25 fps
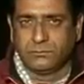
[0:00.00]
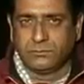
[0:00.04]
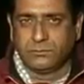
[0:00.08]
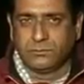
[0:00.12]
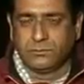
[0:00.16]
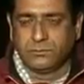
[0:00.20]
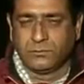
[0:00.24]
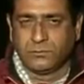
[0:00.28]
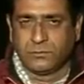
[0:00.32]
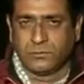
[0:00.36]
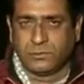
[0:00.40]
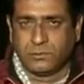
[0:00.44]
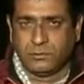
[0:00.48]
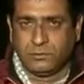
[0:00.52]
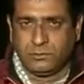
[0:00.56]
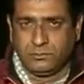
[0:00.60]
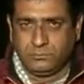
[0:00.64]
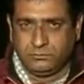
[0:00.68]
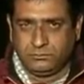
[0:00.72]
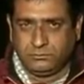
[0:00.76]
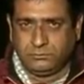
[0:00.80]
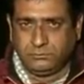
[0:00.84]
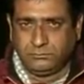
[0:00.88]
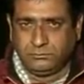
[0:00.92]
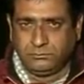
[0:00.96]

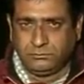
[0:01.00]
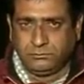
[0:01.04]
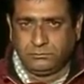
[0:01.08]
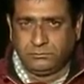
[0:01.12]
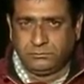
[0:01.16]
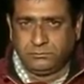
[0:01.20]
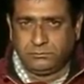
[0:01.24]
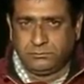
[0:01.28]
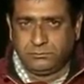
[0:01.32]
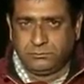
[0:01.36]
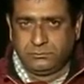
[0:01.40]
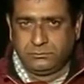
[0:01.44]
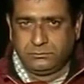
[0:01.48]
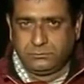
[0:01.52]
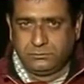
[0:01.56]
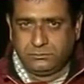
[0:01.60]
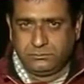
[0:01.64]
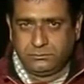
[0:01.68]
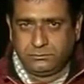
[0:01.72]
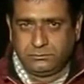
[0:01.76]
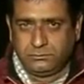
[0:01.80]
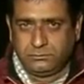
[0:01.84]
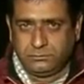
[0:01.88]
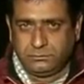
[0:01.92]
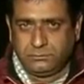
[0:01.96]

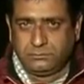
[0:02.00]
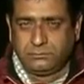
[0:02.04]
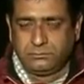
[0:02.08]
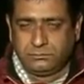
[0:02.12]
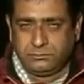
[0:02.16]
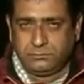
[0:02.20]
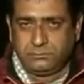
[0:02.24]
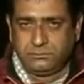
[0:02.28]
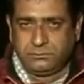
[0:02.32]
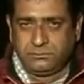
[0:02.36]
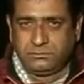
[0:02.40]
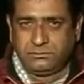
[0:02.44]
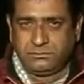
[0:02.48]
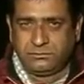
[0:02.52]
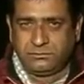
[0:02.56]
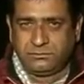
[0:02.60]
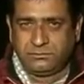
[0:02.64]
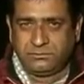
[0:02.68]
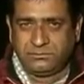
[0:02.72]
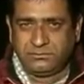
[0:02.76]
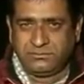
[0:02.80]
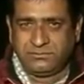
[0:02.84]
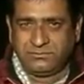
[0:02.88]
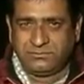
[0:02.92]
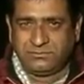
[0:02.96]

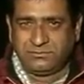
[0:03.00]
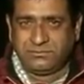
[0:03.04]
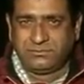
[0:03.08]
The person shown says nothing.